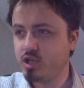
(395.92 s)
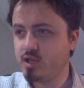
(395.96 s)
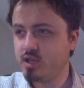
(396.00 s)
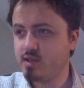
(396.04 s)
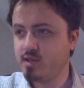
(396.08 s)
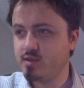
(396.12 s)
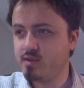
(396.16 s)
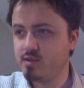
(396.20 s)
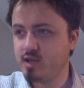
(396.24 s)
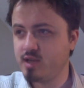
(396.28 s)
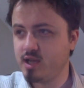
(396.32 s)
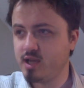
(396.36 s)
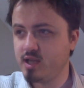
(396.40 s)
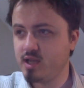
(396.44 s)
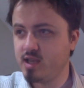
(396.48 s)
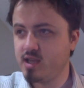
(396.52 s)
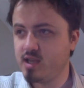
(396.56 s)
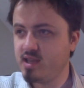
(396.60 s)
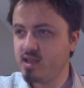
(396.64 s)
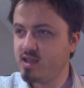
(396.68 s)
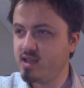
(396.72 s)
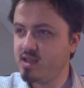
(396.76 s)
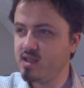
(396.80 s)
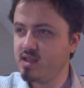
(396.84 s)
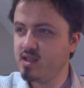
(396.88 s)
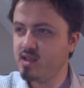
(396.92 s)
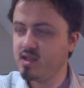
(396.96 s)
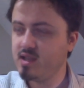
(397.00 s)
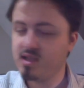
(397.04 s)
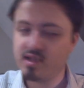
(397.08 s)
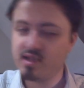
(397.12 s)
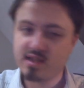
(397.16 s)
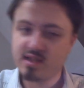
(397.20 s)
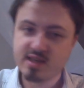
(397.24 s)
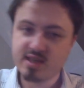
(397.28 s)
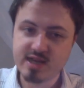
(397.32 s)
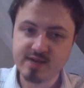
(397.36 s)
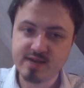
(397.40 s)
they
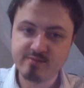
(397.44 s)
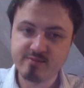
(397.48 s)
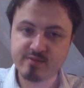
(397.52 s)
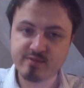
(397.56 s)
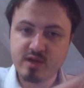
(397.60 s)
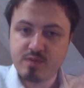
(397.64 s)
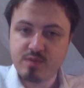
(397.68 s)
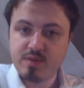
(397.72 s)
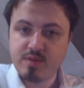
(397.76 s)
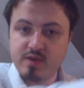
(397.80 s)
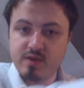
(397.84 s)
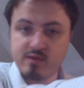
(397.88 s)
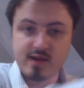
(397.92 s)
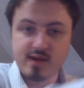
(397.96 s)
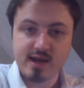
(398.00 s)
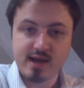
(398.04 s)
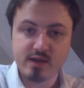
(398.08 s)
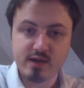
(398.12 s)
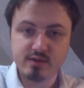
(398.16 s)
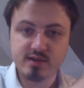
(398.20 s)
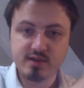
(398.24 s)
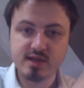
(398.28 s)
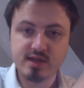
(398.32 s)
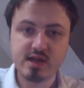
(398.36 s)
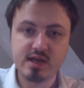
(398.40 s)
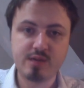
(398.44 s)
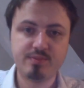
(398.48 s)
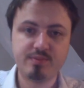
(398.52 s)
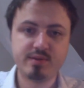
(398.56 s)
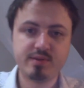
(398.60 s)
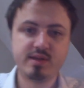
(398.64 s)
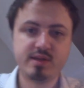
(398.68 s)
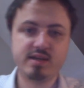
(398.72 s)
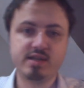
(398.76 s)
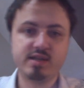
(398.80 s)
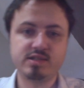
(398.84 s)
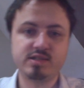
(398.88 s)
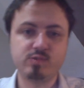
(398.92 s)
came a bit round
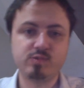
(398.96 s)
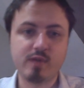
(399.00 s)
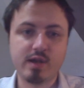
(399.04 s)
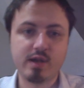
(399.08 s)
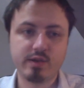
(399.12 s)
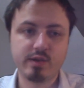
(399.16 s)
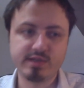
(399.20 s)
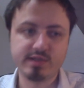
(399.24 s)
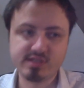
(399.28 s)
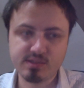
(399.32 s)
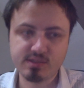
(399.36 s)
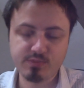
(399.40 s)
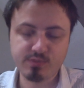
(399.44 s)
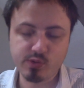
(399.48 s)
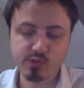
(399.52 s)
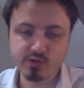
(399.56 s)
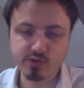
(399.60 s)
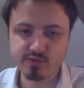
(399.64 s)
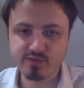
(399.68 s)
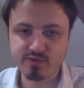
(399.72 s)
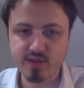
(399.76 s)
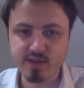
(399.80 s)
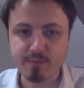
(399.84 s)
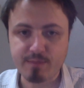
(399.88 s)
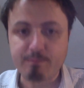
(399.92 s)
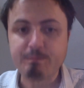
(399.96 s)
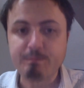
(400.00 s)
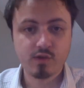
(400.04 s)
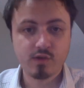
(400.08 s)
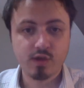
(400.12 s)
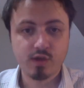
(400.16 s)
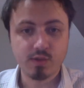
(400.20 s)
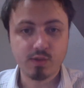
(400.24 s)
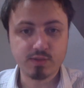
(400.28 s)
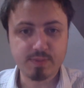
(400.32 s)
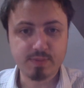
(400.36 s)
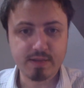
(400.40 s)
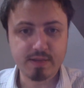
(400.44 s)
up as well in support of them.
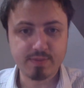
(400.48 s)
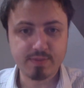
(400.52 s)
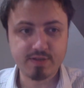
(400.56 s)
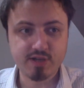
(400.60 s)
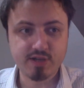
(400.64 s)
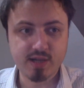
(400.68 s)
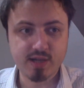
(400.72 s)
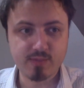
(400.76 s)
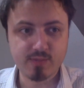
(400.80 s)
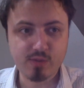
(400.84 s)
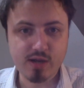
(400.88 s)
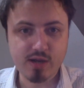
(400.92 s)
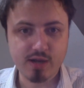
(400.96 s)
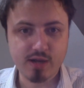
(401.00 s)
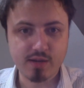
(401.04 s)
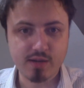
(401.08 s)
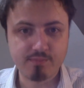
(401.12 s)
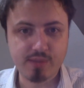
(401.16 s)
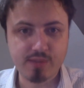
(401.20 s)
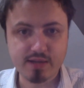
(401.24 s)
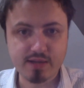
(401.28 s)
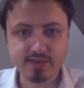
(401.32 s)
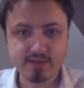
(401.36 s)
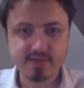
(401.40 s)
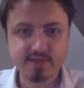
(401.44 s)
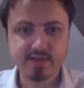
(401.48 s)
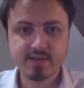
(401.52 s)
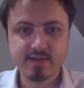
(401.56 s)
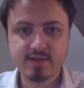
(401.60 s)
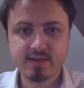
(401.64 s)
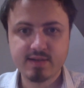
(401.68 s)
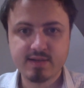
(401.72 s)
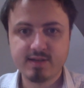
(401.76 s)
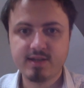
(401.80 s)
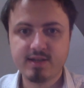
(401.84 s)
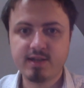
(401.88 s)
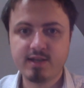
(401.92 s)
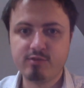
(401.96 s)
It was about to be turn 1, but
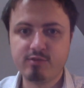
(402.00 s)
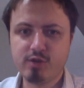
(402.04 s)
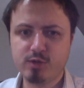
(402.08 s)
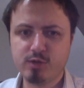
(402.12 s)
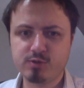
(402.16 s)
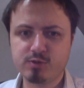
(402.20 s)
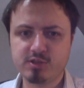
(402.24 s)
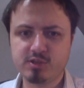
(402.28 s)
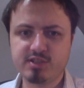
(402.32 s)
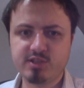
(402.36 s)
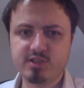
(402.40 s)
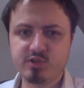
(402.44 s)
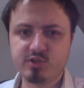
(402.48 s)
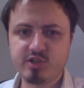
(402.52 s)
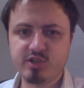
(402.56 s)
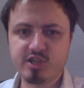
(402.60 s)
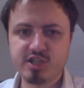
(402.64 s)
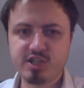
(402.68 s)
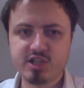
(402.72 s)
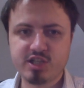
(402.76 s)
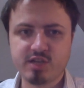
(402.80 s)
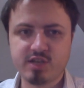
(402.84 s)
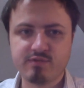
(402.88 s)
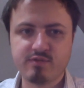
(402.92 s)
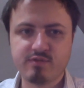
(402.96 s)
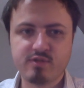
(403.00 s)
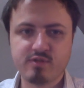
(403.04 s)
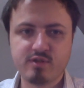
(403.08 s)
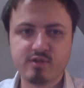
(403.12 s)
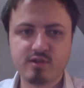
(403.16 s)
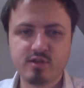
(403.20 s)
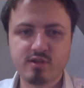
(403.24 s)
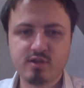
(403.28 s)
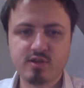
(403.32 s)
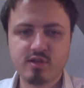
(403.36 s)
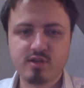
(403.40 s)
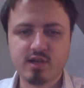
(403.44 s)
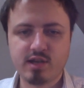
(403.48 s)
he rolled to steal the initiative.
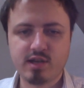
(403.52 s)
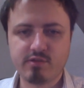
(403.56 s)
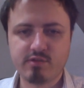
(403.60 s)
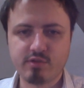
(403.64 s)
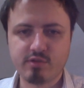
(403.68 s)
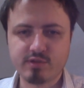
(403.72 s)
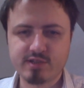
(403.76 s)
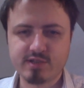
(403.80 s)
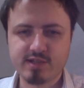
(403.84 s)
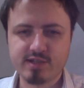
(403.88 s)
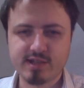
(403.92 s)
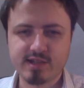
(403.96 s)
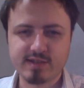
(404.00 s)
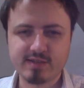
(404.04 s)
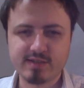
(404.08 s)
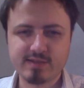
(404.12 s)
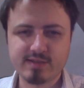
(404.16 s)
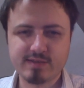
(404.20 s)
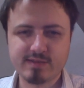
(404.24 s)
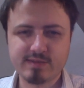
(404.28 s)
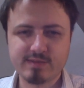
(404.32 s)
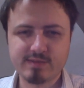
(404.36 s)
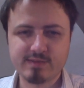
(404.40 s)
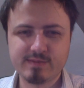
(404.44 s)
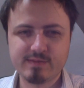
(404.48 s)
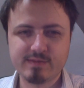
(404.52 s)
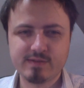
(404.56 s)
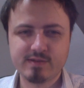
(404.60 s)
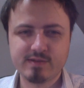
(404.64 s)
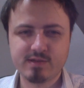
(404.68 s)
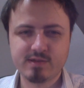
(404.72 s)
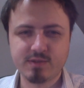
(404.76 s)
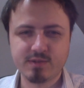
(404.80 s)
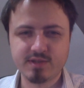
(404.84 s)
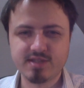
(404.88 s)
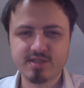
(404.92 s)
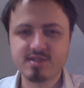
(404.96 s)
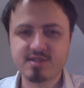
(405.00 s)
He rolled a 6.
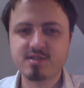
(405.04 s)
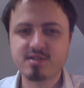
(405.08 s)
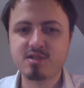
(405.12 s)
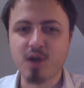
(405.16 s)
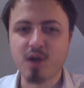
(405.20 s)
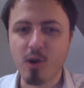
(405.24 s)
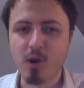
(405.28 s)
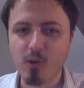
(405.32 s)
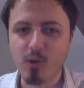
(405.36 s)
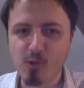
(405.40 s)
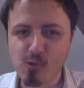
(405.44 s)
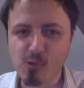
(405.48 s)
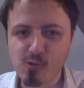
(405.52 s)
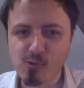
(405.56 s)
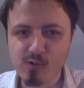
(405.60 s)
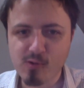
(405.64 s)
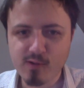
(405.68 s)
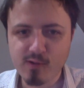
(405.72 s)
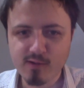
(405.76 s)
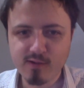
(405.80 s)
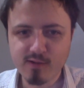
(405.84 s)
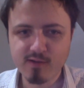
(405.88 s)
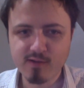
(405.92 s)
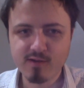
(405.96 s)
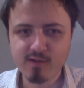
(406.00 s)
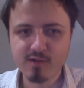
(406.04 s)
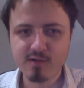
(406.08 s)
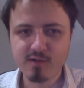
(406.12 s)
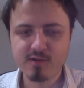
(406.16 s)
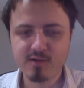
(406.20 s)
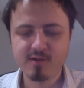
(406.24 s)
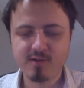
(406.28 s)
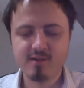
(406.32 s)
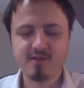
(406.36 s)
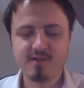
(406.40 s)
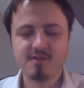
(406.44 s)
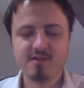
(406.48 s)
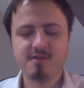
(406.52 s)
So he stole
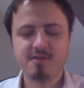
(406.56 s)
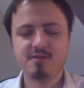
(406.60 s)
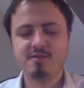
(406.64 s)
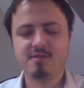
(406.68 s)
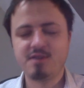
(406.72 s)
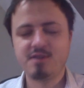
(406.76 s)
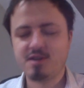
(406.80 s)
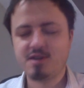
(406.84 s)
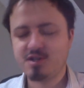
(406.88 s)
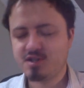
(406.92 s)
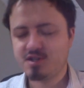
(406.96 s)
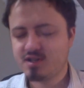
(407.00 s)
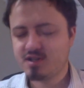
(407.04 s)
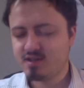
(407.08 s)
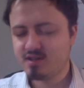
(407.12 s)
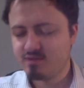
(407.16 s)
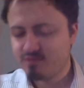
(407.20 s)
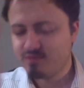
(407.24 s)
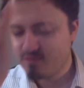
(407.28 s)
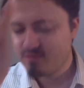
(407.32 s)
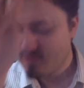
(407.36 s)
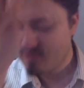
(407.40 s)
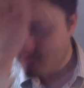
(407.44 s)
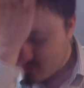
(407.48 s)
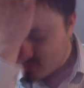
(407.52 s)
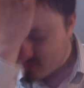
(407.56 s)
the initiative.